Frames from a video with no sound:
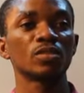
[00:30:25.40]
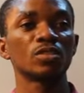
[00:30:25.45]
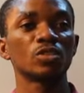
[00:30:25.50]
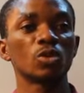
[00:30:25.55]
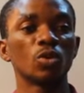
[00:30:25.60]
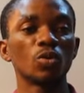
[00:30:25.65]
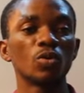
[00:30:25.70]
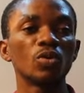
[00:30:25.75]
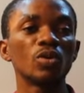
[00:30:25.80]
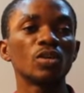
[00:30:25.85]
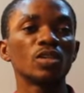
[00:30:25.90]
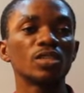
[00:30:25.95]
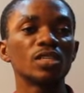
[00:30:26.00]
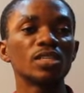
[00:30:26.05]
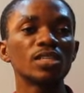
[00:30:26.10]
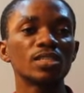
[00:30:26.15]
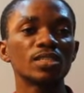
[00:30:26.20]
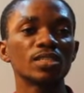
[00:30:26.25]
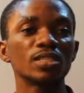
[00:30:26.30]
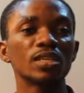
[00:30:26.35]
So
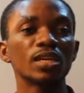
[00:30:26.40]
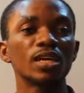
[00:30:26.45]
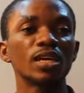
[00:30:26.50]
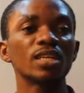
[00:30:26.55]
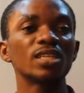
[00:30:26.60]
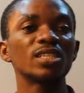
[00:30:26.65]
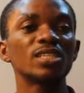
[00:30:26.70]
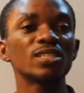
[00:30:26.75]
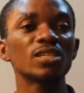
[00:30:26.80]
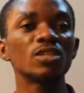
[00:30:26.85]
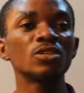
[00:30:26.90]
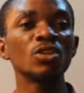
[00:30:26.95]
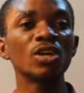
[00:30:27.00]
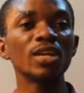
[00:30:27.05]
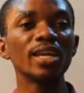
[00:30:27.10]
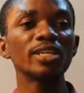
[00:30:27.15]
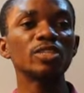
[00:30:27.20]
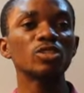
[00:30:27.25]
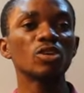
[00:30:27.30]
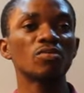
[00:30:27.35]
this is the
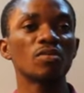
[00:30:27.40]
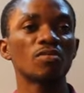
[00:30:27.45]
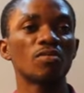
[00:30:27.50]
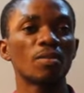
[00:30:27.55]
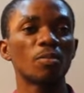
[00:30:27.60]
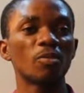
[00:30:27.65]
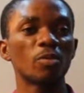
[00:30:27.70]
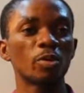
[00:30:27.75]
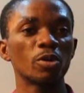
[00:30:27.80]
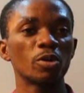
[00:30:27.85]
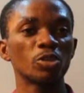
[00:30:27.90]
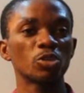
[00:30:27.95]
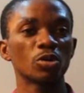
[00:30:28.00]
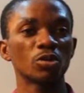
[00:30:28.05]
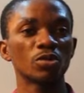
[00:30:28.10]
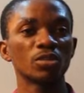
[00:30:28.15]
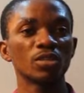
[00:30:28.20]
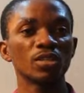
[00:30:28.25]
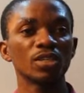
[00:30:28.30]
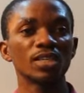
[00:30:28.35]
knowledge of
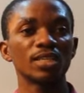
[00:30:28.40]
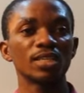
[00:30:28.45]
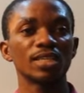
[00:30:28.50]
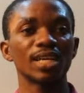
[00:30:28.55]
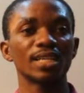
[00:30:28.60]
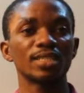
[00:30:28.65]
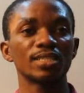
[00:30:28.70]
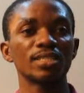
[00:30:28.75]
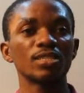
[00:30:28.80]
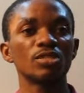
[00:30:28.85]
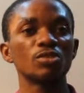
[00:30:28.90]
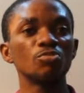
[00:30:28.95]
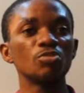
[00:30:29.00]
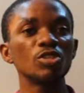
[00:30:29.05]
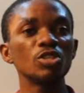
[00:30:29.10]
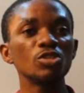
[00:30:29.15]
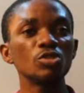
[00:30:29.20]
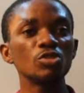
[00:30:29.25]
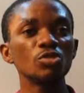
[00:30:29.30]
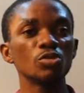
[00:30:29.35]
evaporation that is
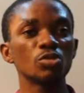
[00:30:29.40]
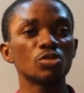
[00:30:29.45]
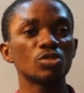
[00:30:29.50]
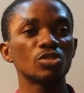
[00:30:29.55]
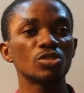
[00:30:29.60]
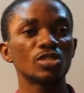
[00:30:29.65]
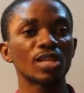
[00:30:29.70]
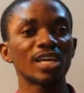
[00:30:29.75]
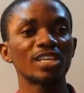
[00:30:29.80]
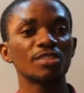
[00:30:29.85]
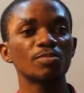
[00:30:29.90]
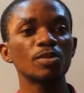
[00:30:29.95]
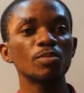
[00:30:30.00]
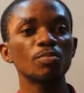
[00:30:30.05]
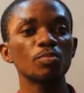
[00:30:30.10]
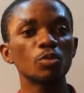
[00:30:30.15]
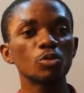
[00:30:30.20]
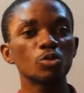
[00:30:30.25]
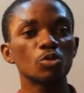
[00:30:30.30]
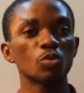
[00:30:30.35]
being used, that is
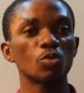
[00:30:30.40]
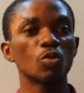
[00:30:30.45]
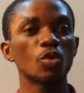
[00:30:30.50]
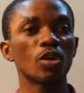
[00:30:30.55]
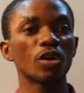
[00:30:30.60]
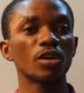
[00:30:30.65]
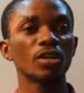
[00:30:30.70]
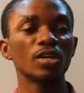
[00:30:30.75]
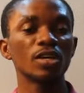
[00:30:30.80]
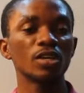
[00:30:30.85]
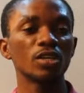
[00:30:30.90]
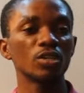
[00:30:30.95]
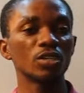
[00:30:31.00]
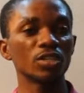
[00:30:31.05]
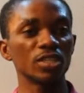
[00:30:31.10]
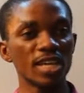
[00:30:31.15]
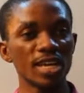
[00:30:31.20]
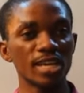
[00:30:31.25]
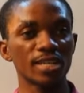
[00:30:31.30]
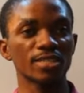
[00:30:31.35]
being put to work.
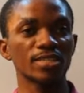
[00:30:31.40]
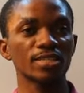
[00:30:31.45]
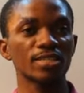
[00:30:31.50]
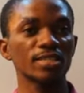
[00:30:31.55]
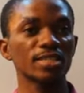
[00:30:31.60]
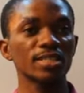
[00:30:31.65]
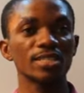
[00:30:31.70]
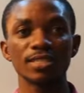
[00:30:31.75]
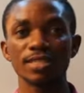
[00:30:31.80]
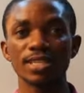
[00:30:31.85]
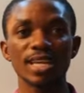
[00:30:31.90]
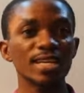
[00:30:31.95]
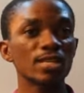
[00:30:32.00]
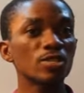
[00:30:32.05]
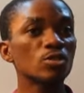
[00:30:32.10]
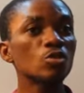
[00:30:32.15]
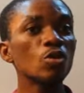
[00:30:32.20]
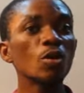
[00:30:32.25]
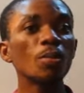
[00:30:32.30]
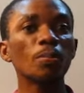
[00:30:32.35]
Yes, there
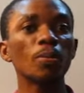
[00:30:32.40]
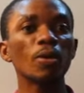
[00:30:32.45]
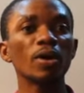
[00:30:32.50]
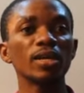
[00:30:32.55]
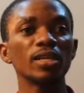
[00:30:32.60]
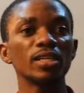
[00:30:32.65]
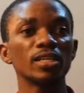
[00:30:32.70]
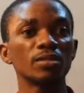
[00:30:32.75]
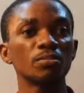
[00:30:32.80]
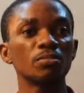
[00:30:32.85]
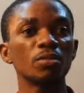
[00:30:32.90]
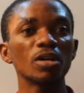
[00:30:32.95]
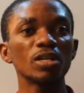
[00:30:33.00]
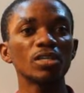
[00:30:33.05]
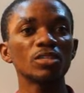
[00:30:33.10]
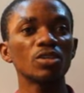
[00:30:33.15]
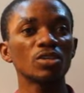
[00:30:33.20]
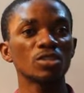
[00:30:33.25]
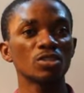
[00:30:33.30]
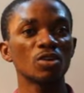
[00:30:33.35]
is no boiling.
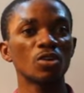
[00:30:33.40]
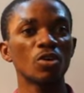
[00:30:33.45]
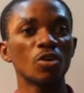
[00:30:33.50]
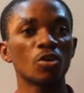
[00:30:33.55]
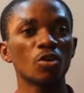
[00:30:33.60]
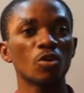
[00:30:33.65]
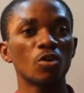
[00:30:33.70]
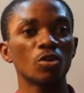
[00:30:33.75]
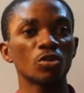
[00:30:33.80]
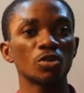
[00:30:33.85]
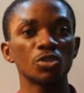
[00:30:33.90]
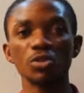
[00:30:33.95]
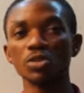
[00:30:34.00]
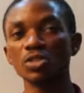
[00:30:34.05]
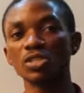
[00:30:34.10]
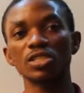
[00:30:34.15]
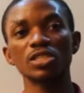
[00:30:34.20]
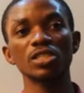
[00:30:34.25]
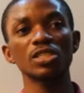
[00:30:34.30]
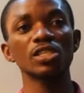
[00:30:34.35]
Boiling does not occur. You
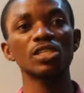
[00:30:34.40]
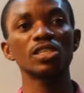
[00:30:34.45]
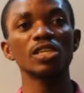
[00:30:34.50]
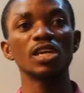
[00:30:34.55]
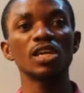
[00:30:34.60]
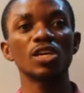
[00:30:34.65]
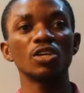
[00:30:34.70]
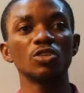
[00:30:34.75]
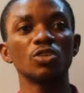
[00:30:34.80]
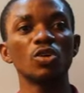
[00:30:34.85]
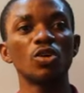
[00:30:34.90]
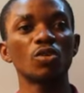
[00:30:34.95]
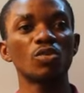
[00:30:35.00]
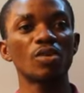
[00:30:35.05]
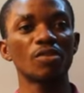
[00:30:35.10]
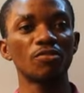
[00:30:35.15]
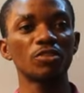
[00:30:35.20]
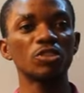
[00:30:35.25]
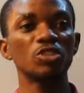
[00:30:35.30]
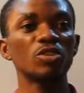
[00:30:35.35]
don't see your
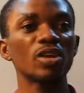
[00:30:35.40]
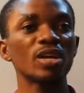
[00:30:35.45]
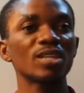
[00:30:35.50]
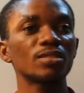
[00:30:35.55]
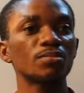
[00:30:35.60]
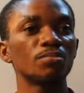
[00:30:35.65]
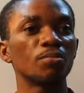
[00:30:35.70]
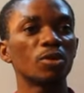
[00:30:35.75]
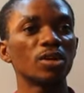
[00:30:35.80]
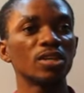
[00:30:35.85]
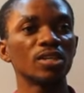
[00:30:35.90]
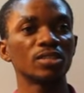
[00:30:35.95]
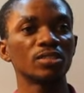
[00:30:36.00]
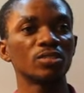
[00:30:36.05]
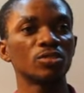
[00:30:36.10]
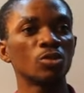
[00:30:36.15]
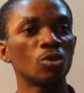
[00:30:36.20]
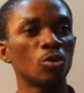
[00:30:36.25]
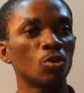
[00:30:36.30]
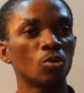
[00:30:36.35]
refrigerant
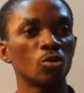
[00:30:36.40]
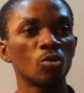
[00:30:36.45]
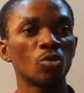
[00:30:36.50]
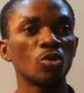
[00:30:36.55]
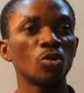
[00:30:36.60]
boiling, no.